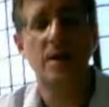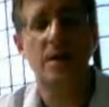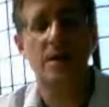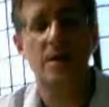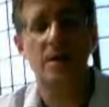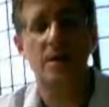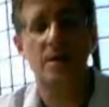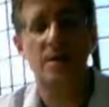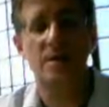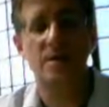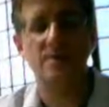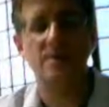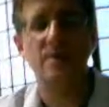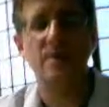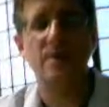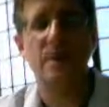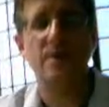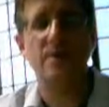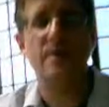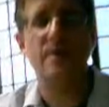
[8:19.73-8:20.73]
is
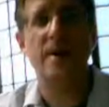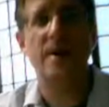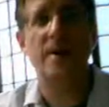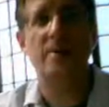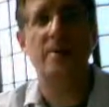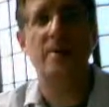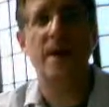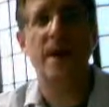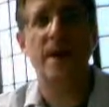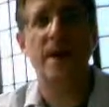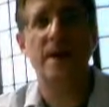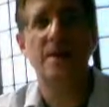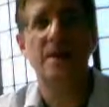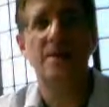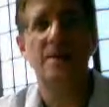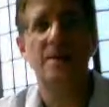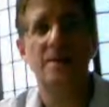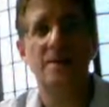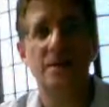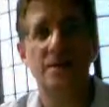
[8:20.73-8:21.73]
marked by a dot
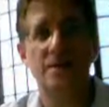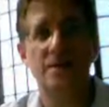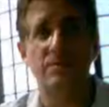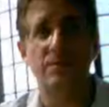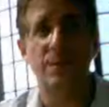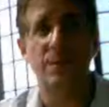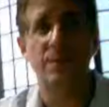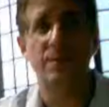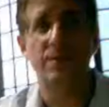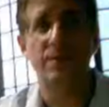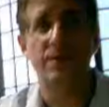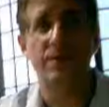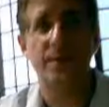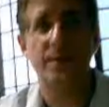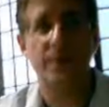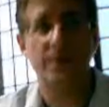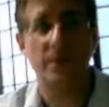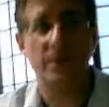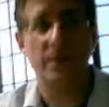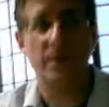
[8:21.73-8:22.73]
in the middle of the
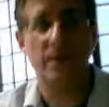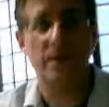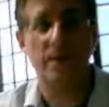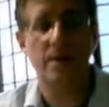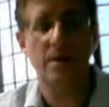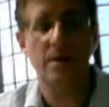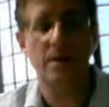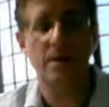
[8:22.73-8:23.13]
fingering,